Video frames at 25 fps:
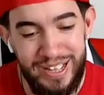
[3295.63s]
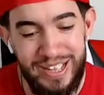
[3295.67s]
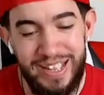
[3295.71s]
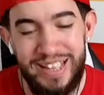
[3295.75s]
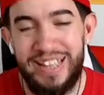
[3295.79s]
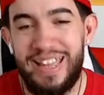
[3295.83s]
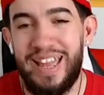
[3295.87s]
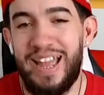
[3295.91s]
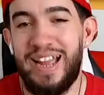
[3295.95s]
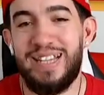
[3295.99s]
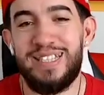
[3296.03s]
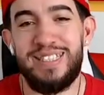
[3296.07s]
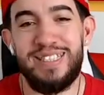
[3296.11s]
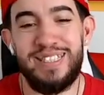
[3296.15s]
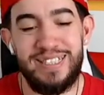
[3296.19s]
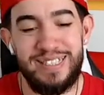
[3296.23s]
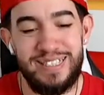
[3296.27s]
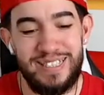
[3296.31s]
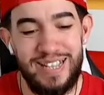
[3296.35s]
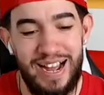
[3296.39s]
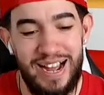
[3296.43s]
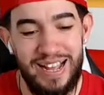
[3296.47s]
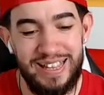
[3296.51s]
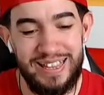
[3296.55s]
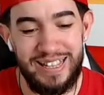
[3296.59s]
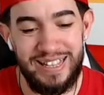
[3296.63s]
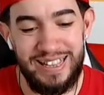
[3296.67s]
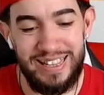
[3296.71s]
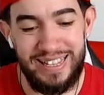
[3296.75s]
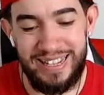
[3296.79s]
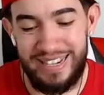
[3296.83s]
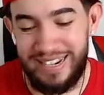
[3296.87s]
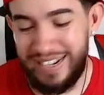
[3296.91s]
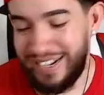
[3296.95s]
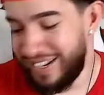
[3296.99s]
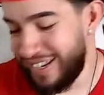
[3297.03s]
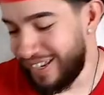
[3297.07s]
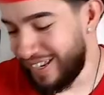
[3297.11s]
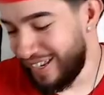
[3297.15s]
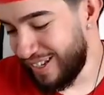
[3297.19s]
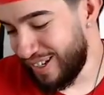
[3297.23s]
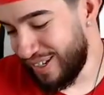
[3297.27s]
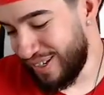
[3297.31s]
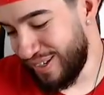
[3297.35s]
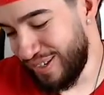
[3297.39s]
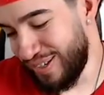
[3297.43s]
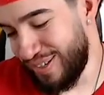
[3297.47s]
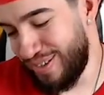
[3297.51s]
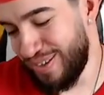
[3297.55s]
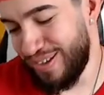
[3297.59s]
Casey's got the lead.
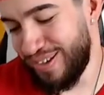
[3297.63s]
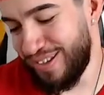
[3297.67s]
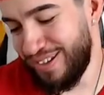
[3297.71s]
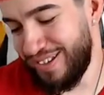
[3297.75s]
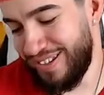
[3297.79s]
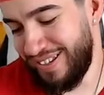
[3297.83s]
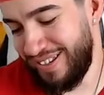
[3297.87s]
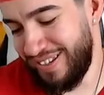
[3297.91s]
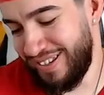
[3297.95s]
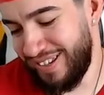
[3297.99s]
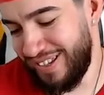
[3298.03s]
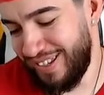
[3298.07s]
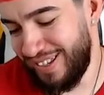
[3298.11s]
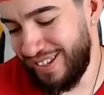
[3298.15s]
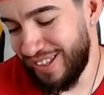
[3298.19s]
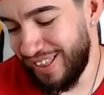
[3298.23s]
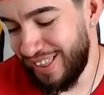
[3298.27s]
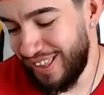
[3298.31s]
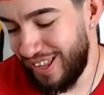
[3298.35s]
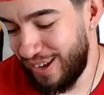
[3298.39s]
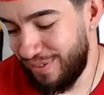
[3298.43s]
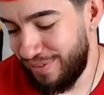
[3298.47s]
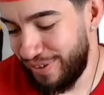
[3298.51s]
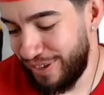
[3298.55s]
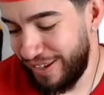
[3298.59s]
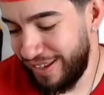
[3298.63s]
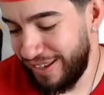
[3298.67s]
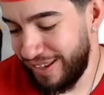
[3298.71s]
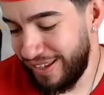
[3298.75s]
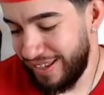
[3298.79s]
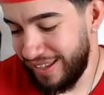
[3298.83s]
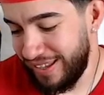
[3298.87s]
You love it.